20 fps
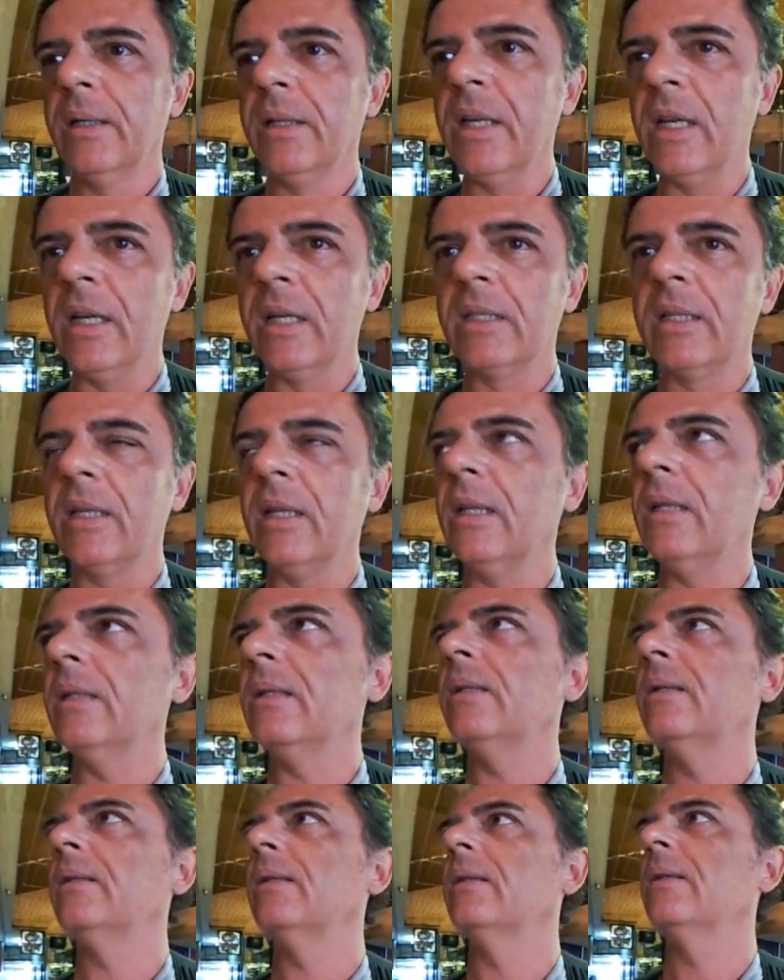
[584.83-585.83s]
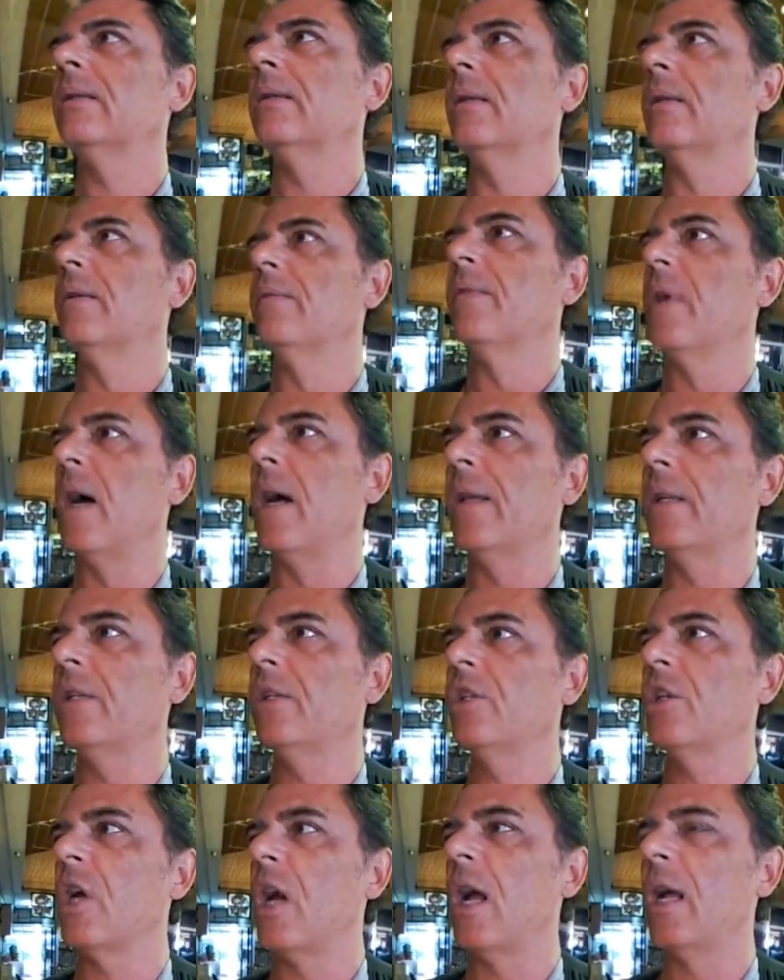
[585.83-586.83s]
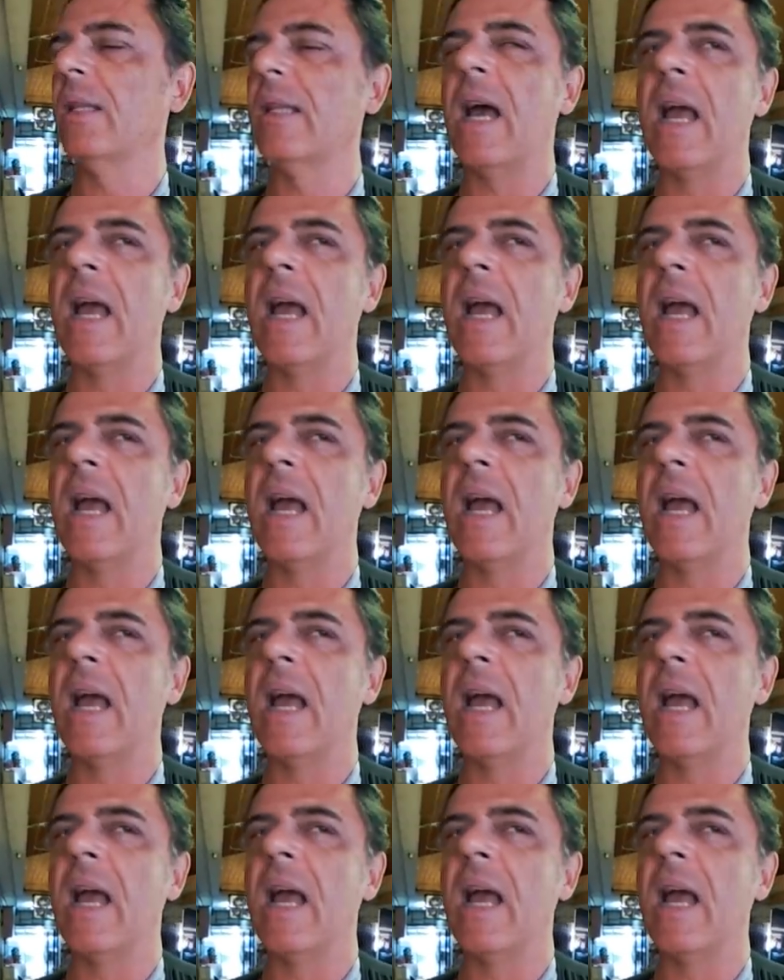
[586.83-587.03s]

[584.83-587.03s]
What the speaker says: deity, the divine child.